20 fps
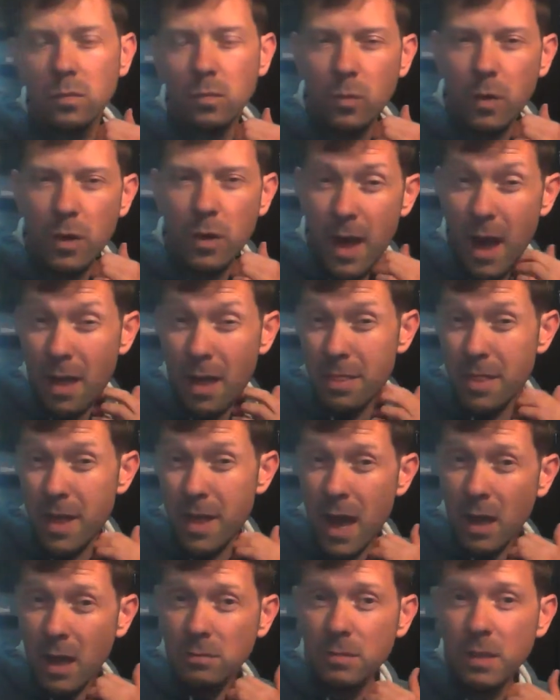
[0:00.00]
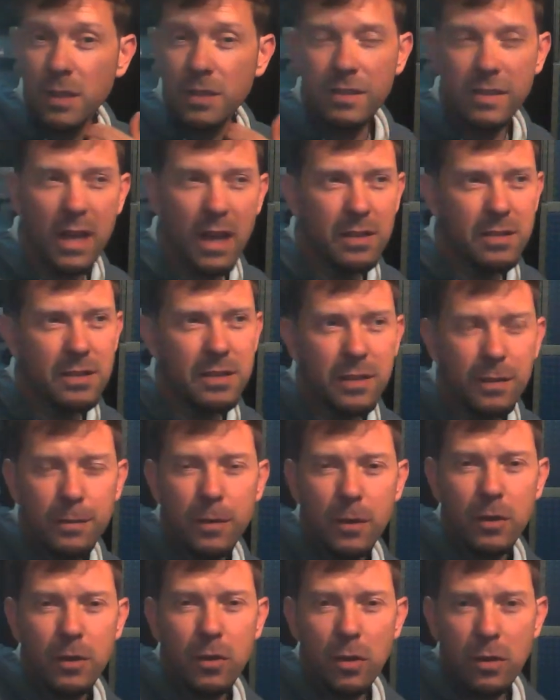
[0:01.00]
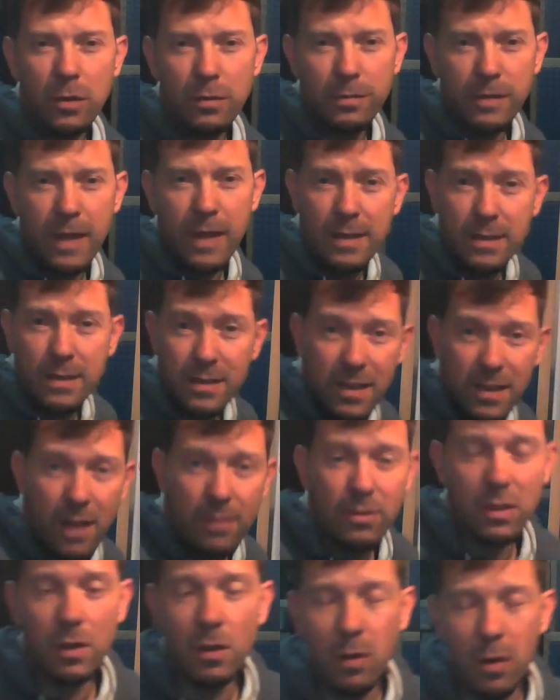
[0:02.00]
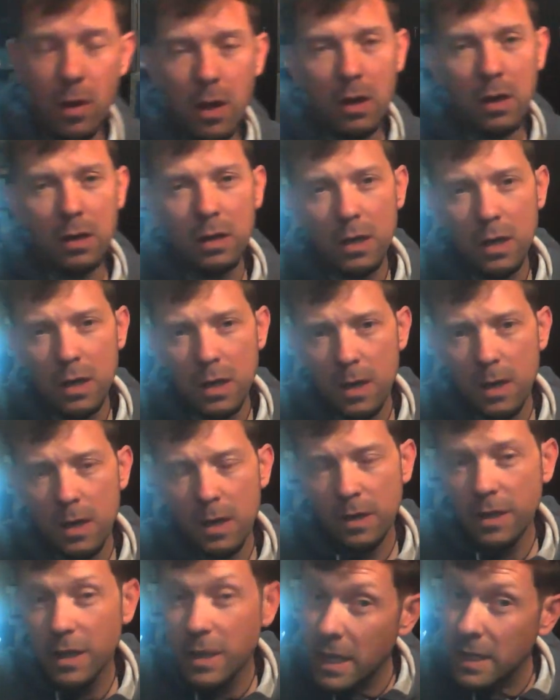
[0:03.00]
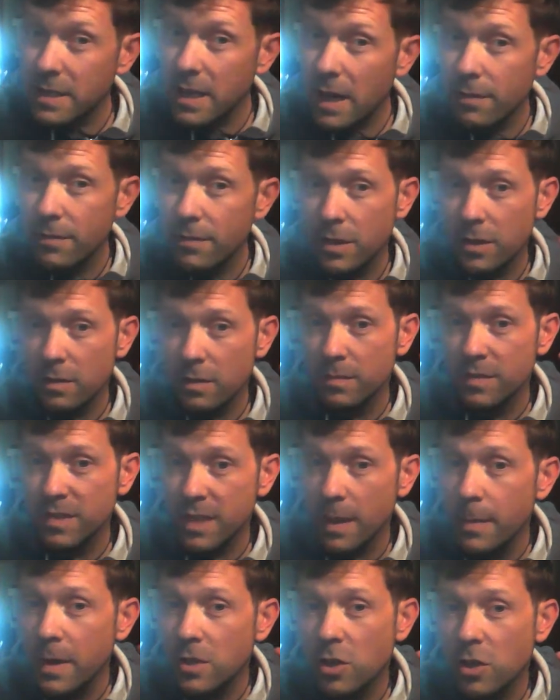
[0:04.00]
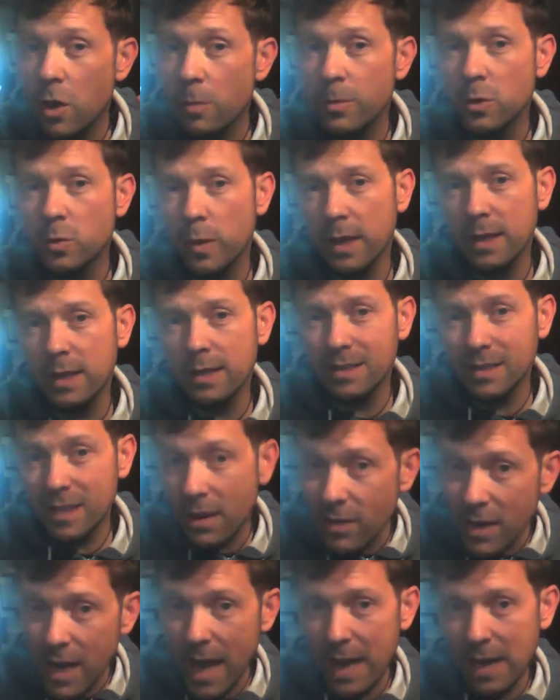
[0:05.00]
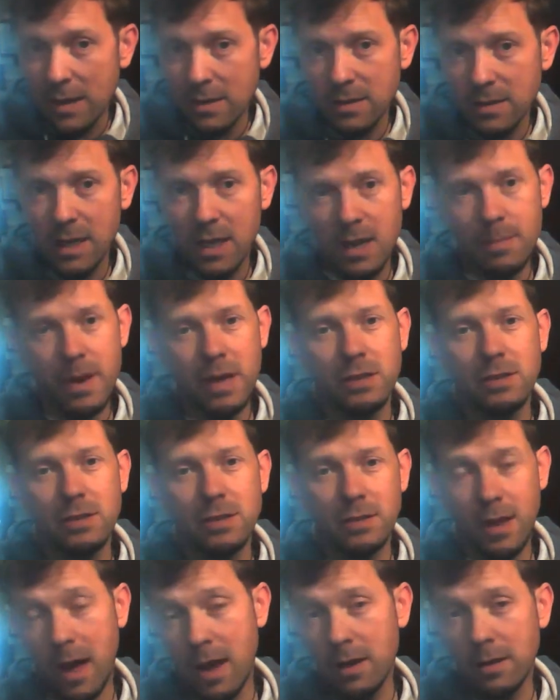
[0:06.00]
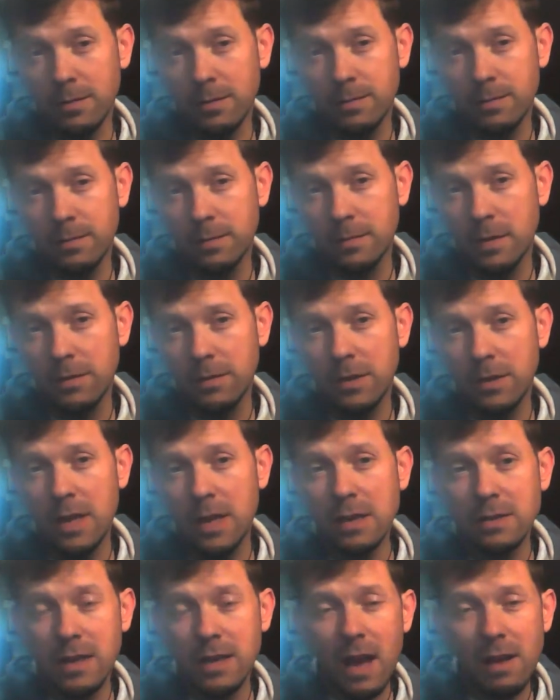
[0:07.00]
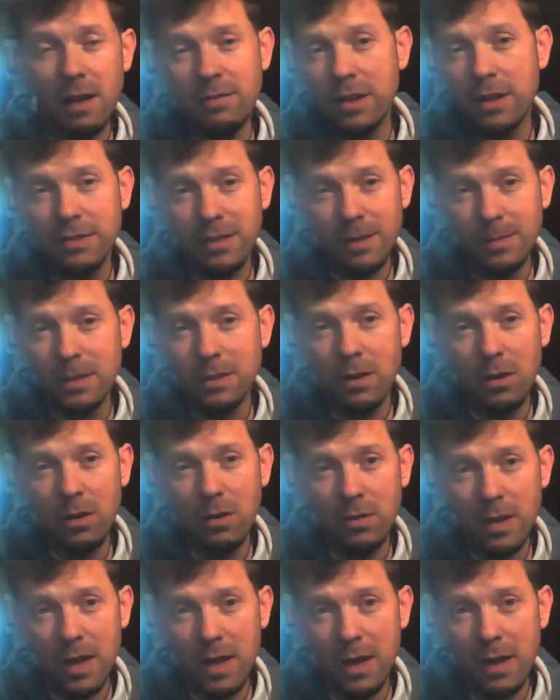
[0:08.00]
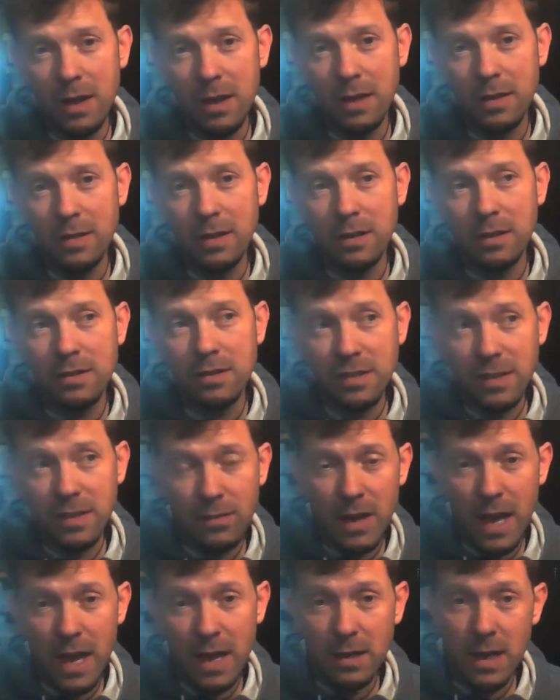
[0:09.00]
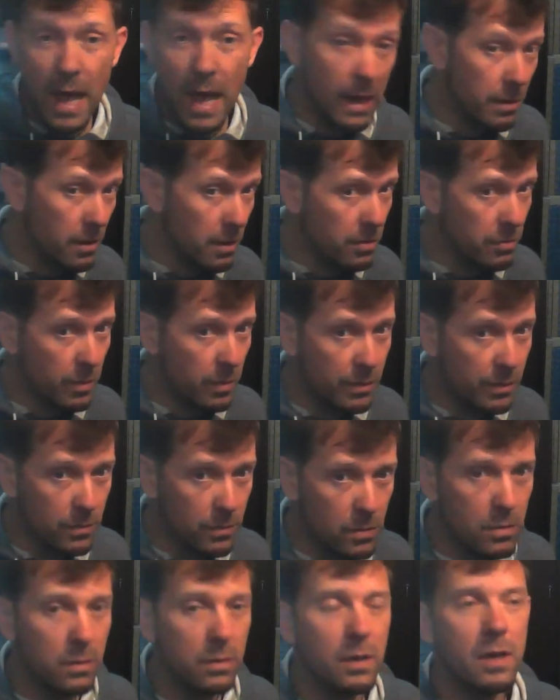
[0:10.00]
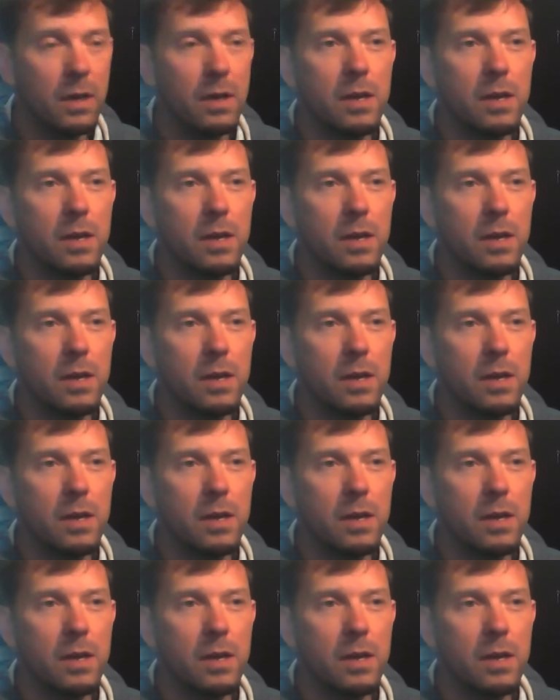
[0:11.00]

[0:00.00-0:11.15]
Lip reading: Without that, it sounds different. You've got a flat 7. You need to have the semitone between 7, 8 in a major scale. If it doesn't have that semitone there at the 7, 8 and the 3, 4,